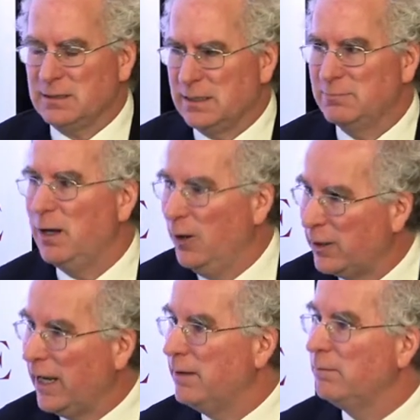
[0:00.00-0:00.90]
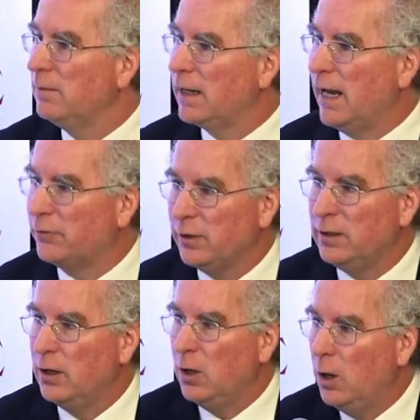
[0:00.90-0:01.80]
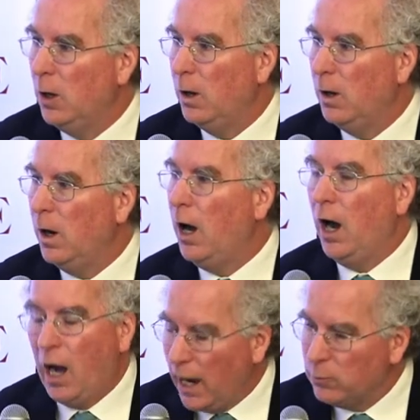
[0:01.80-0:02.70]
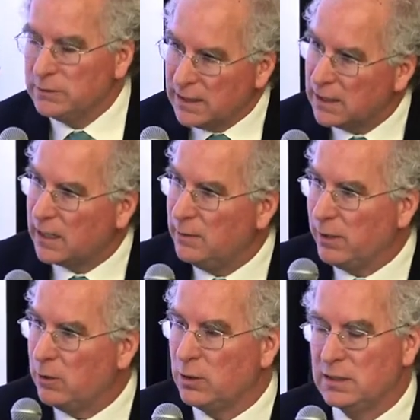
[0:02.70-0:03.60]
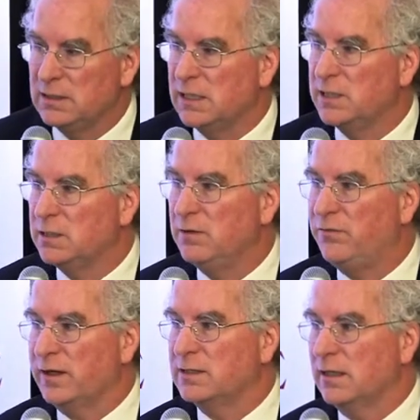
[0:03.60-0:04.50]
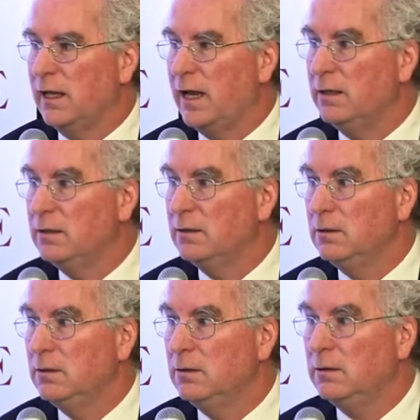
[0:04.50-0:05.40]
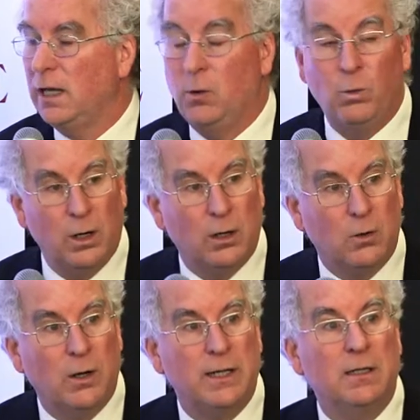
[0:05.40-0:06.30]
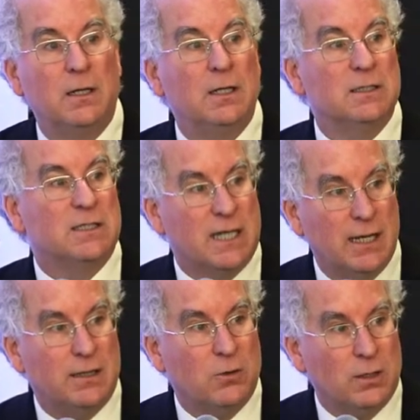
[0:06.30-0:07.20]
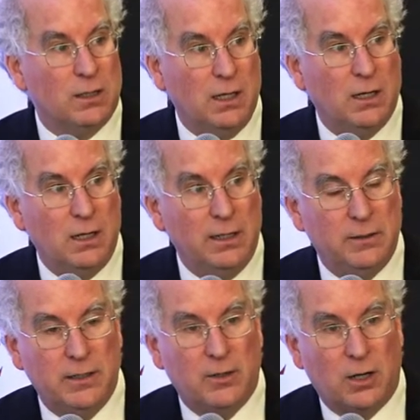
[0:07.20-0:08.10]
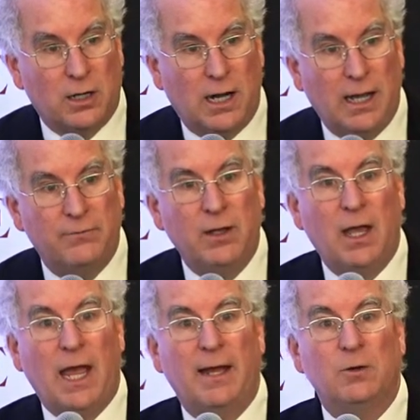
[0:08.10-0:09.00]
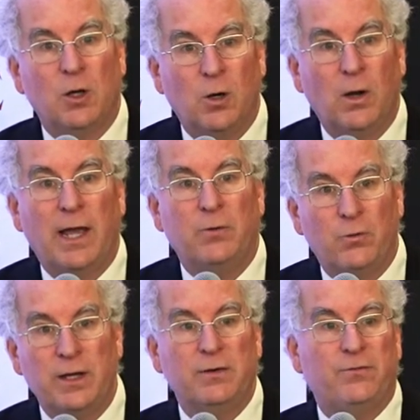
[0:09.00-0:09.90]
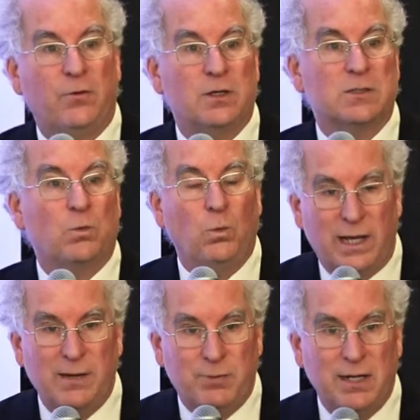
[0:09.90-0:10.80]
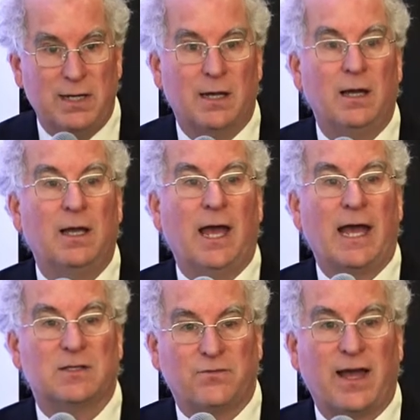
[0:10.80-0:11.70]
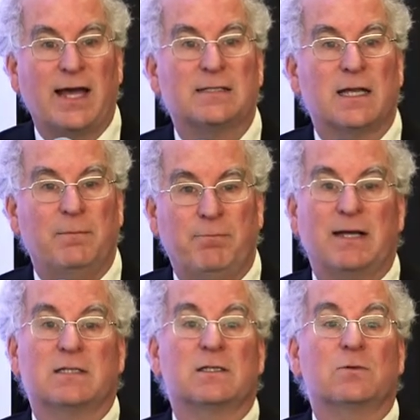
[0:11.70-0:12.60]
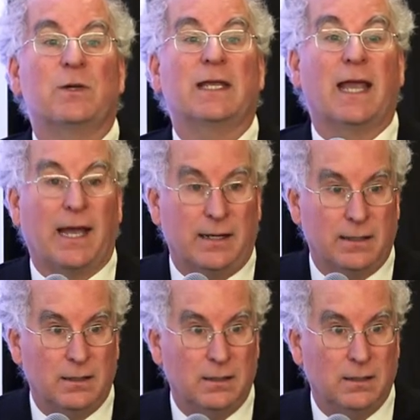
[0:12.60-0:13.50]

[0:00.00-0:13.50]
said, okay, Catherine, I will dedicate my organization to fixing that. That we're going to take the Internet Archive and go and reinforce Wikipedia as fast and best as we can.